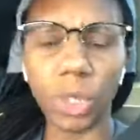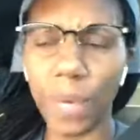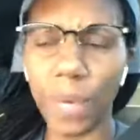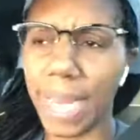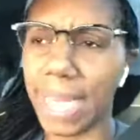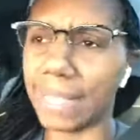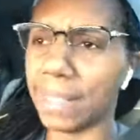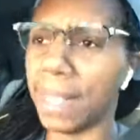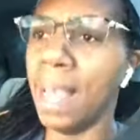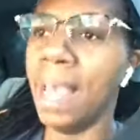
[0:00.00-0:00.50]
your
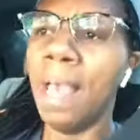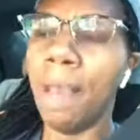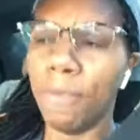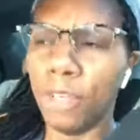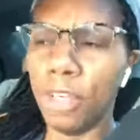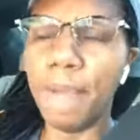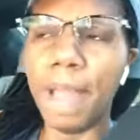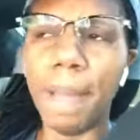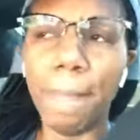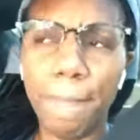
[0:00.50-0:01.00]
race,
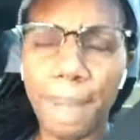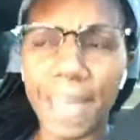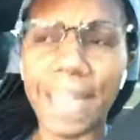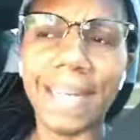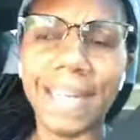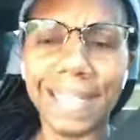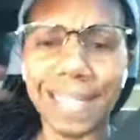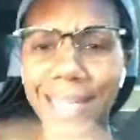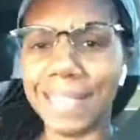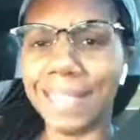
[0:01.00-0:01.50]
you've been
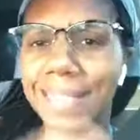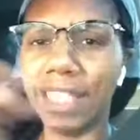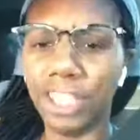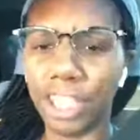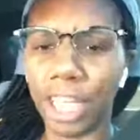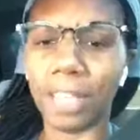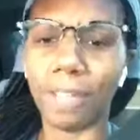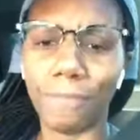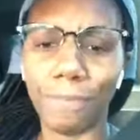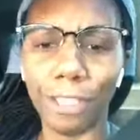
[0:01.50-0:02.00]
pitted against
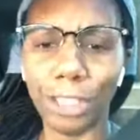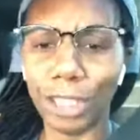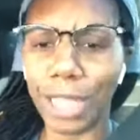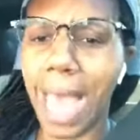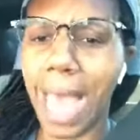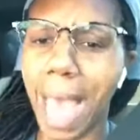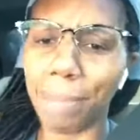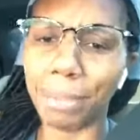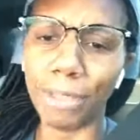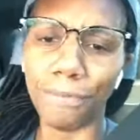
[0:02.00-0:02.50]
each other for
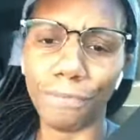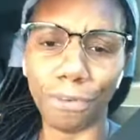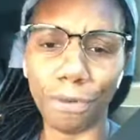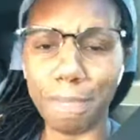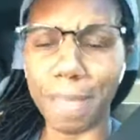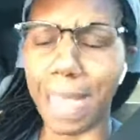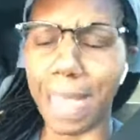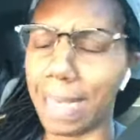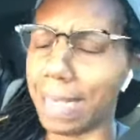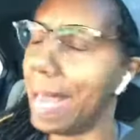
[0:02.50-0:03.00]
jobs and for
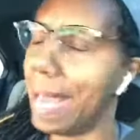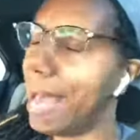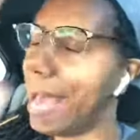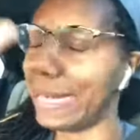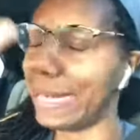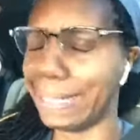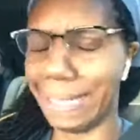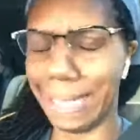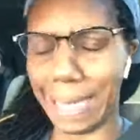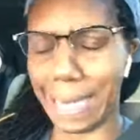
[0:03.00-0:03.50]
men.
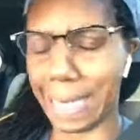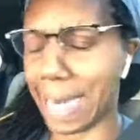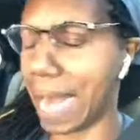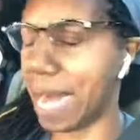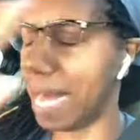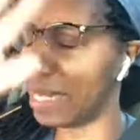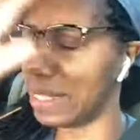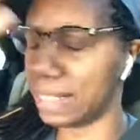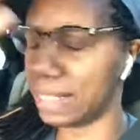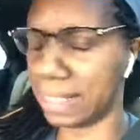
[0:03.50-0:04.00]
I get it.
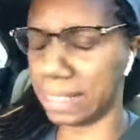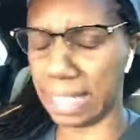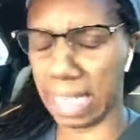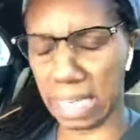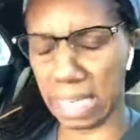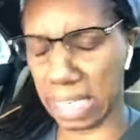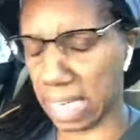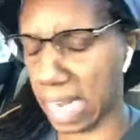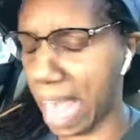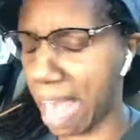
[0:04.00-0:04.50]
I
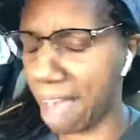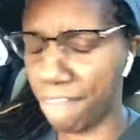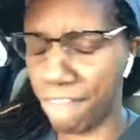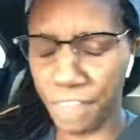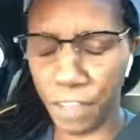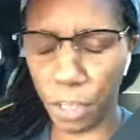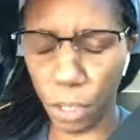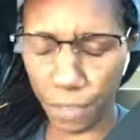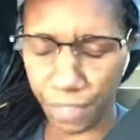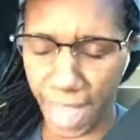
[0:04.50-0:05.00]
understand it. I
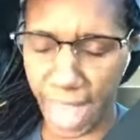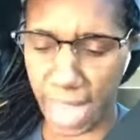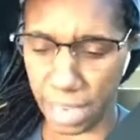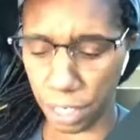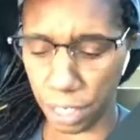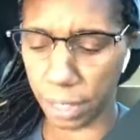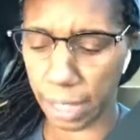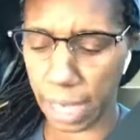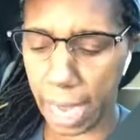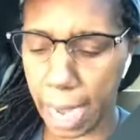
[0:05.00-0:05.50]
feel
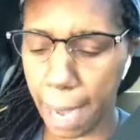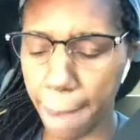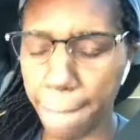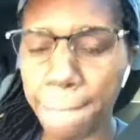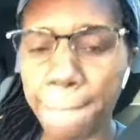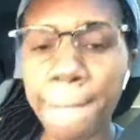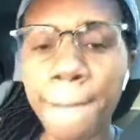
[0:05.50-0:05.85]
that. Okay?